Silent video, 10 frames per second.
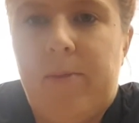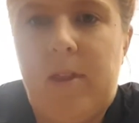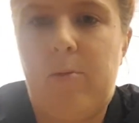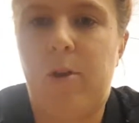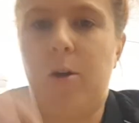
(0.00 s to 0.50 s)

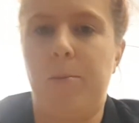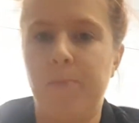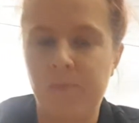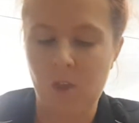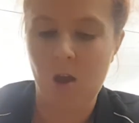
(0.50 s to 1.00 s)
There we go.
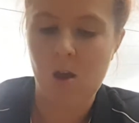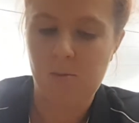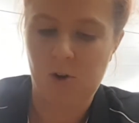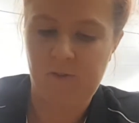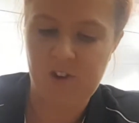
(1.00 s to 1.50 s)

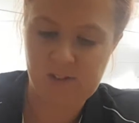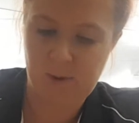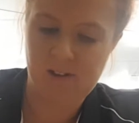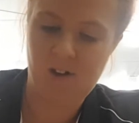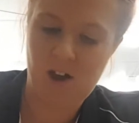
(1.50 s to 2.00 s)
I'm going to fix
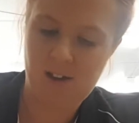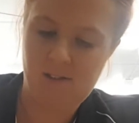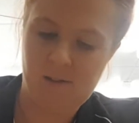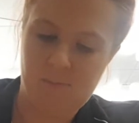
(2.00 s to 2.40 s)
my sides.